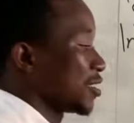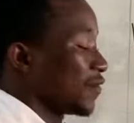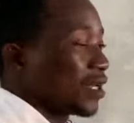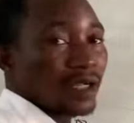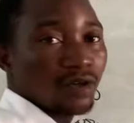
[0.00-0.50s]

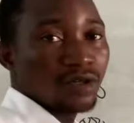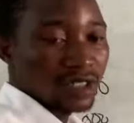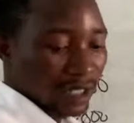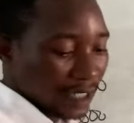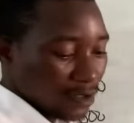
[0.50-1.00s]
figure, don't
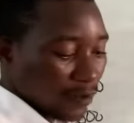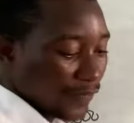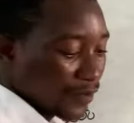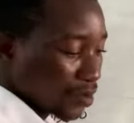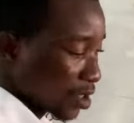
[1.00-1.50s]
get
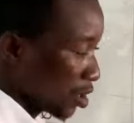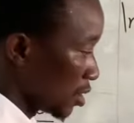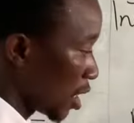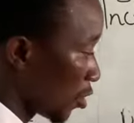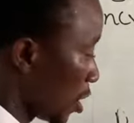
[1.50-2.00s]
confused. Is
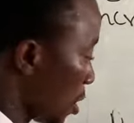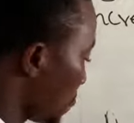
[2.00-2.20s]
that okay?